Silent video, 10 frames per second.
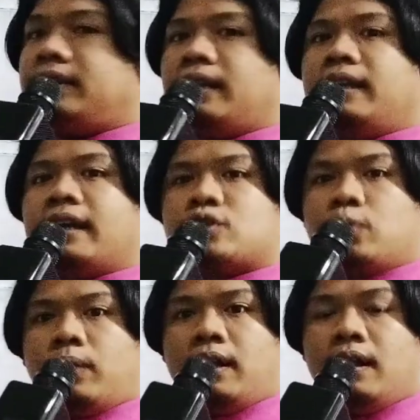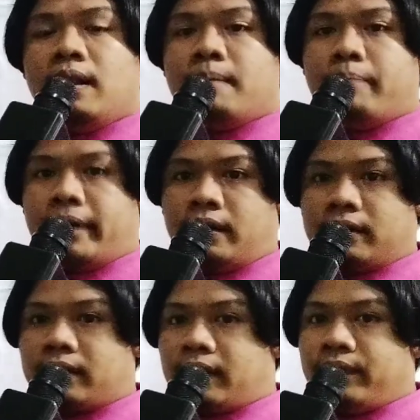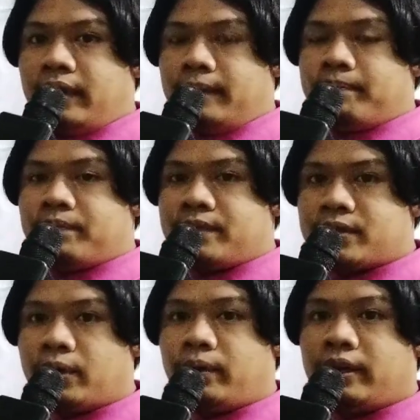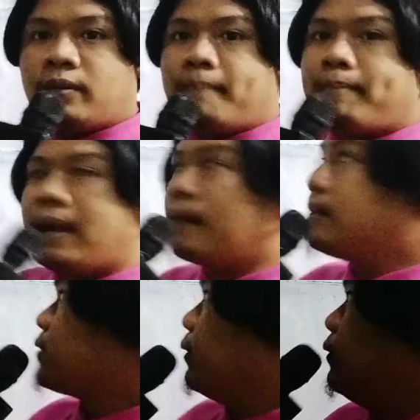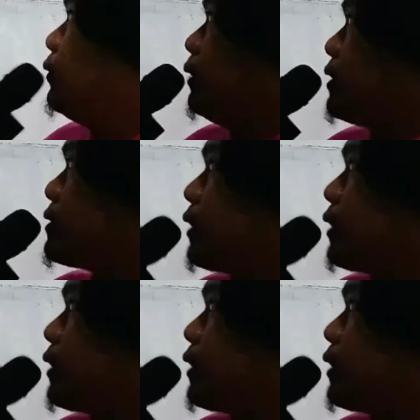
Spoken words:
intellectual biography. So, in comparison to the